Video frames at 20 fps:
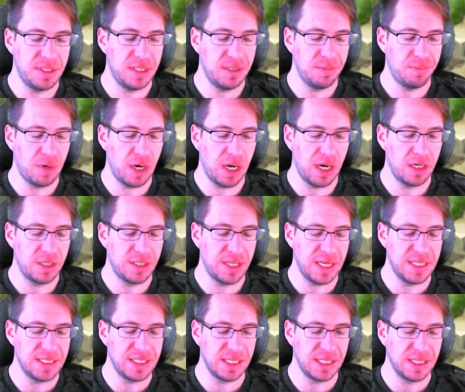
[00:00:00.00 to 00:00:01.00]
to
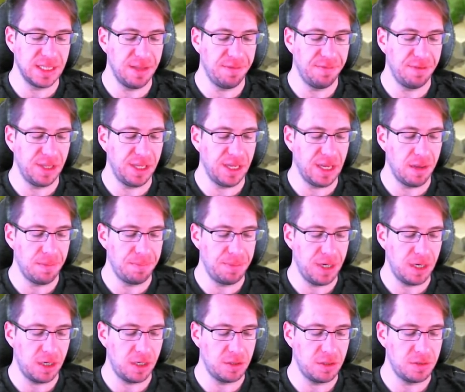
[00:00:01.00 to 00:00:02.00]
prioritizing leveling up
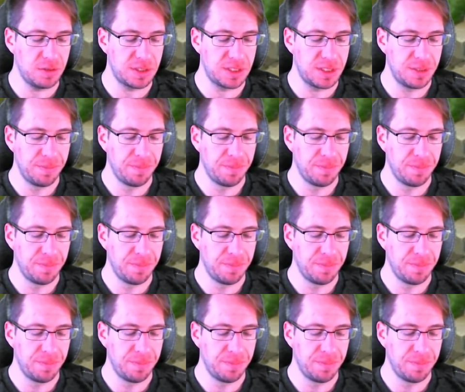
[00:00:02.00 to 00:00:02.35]
heroes,